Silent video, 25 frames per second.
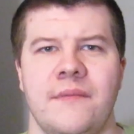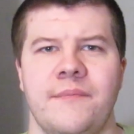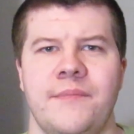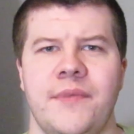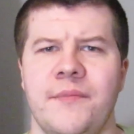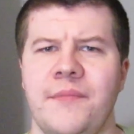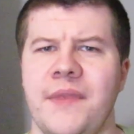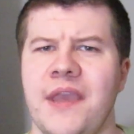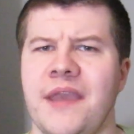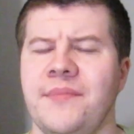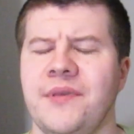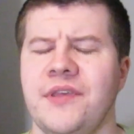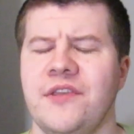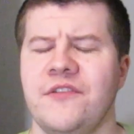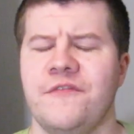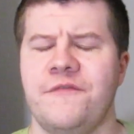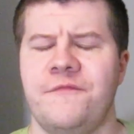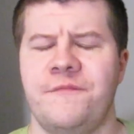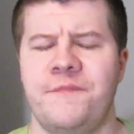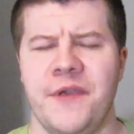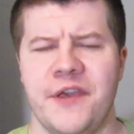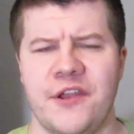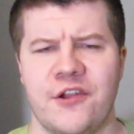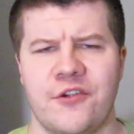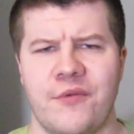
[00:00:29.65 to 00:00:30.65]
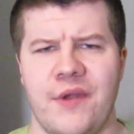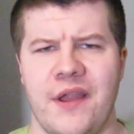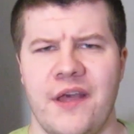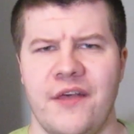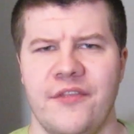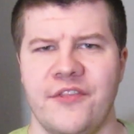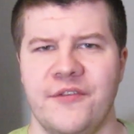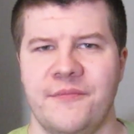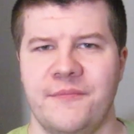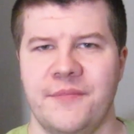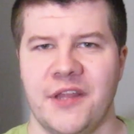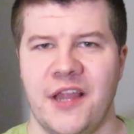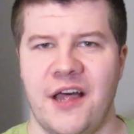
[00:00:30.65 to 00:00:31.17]
But maybe you've been
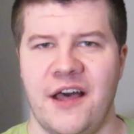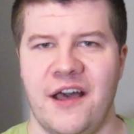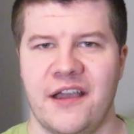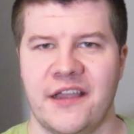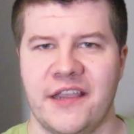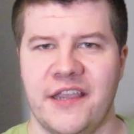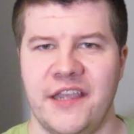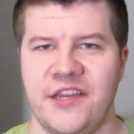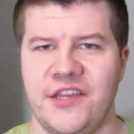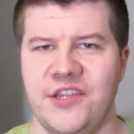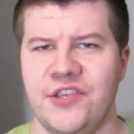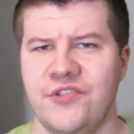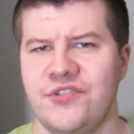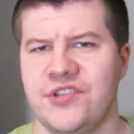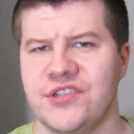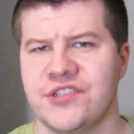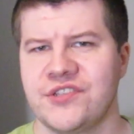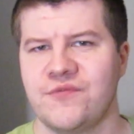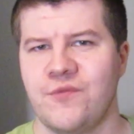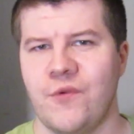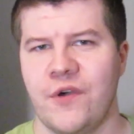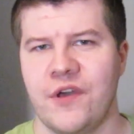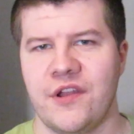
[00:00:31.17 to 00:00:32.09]
around the block and you just